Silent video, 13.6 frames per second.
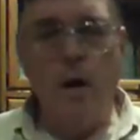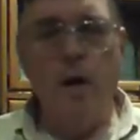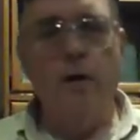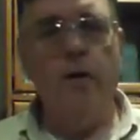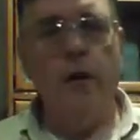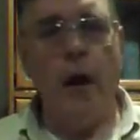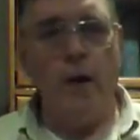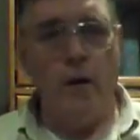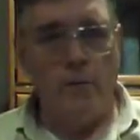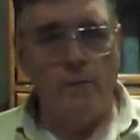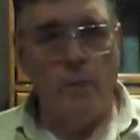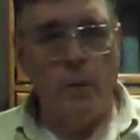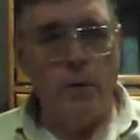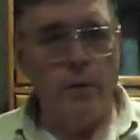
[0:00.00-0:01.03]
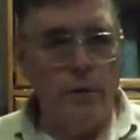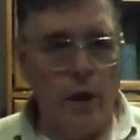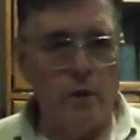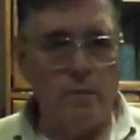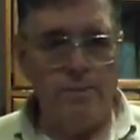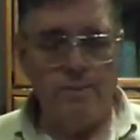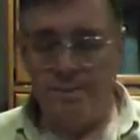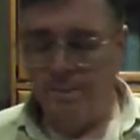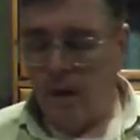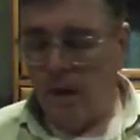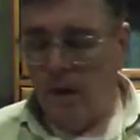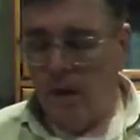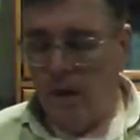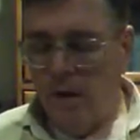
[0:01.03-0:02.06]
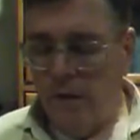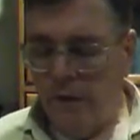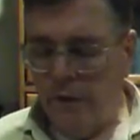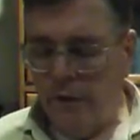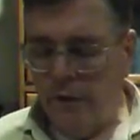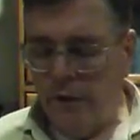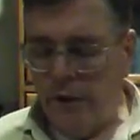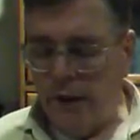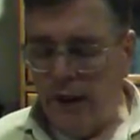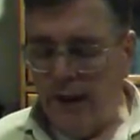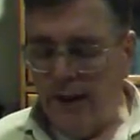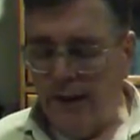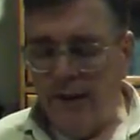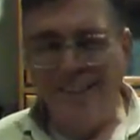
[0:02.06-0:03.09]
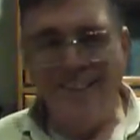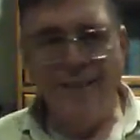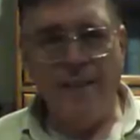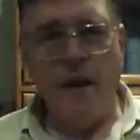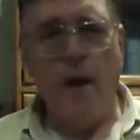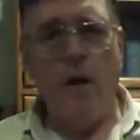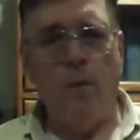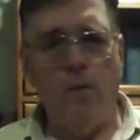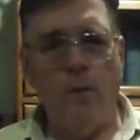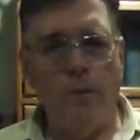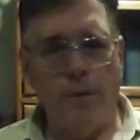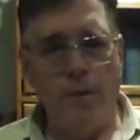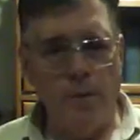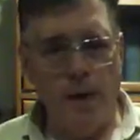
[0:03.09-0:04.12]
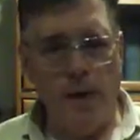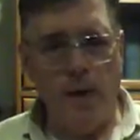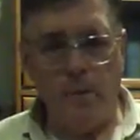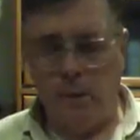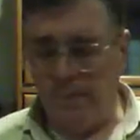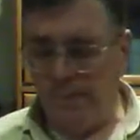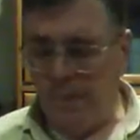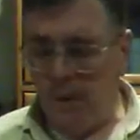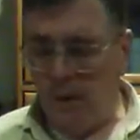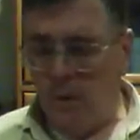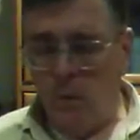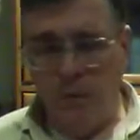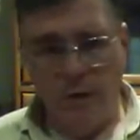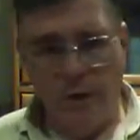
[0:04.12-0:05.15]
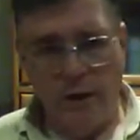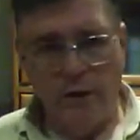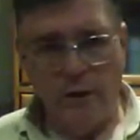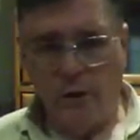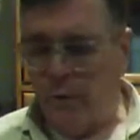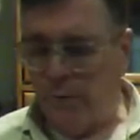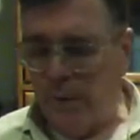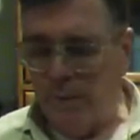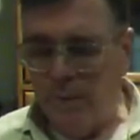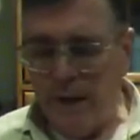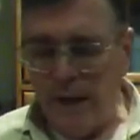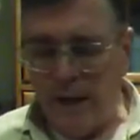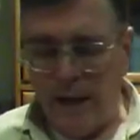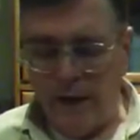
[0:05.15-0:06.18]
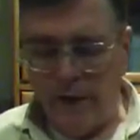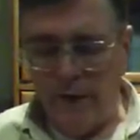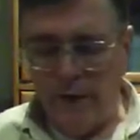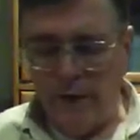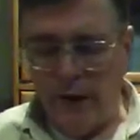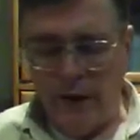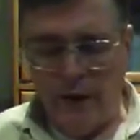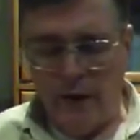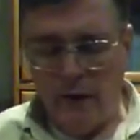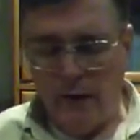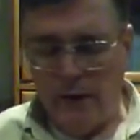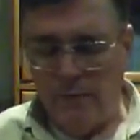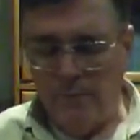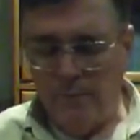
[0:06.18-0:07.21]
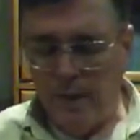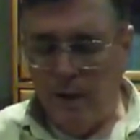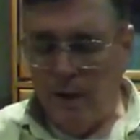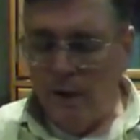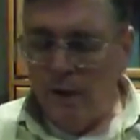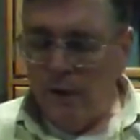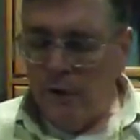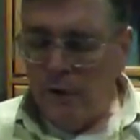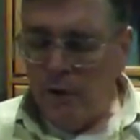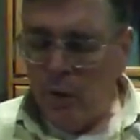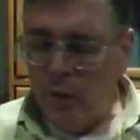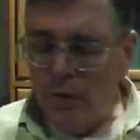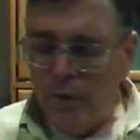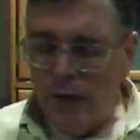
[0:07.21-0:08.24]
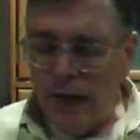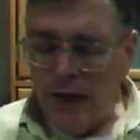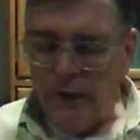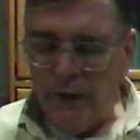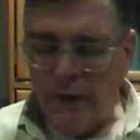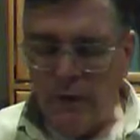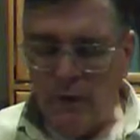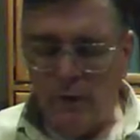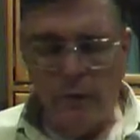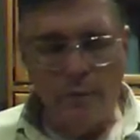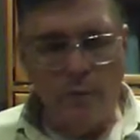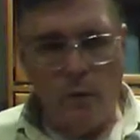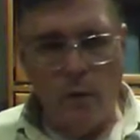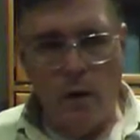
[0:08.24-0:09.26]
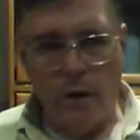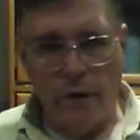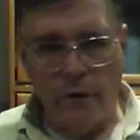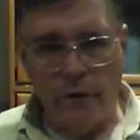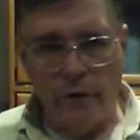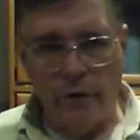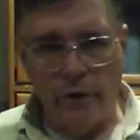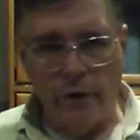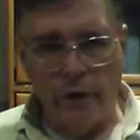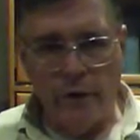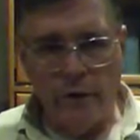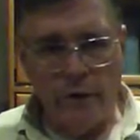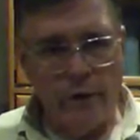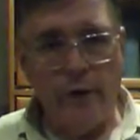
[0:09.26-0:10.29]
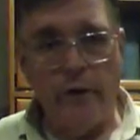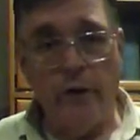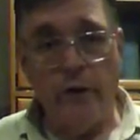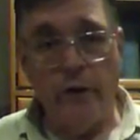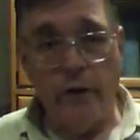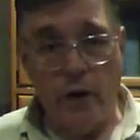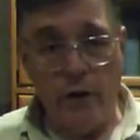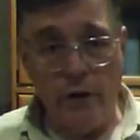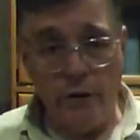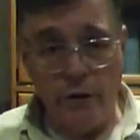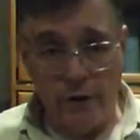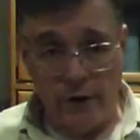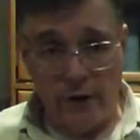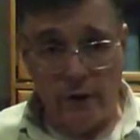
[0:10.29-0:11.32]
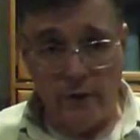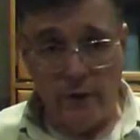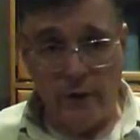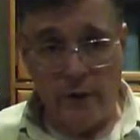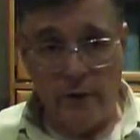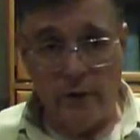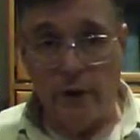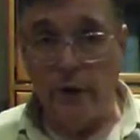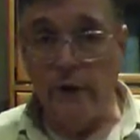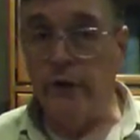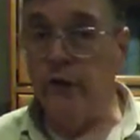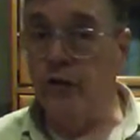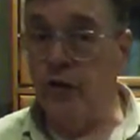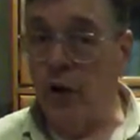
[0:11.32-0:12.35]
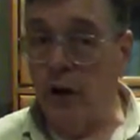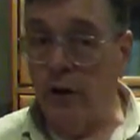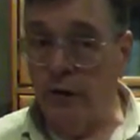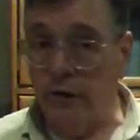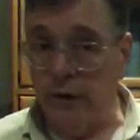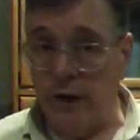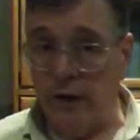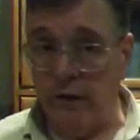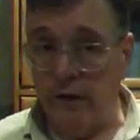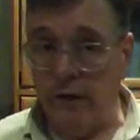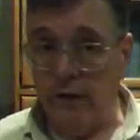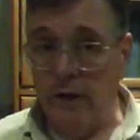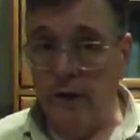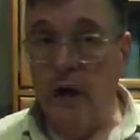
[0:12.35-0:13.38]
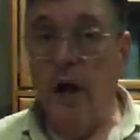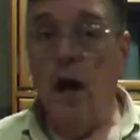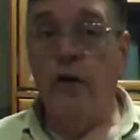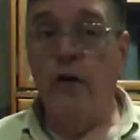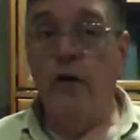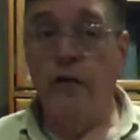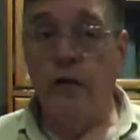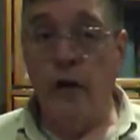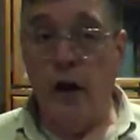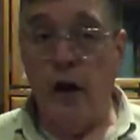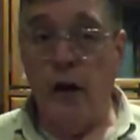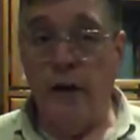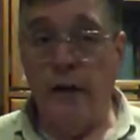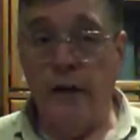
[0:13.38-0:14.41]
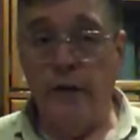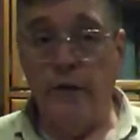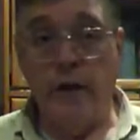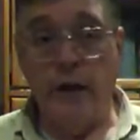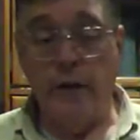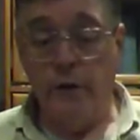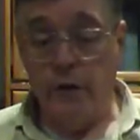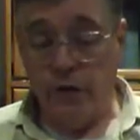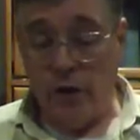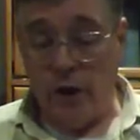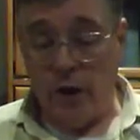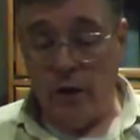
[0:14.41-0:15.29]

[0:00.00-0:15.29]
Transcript: psalm or psalm. This is a psalm from the Bible, which in English would be P-S-A-L-M. So the S here is broad, as you see. So that's a S sound instead of a sh sound. S instead of sh.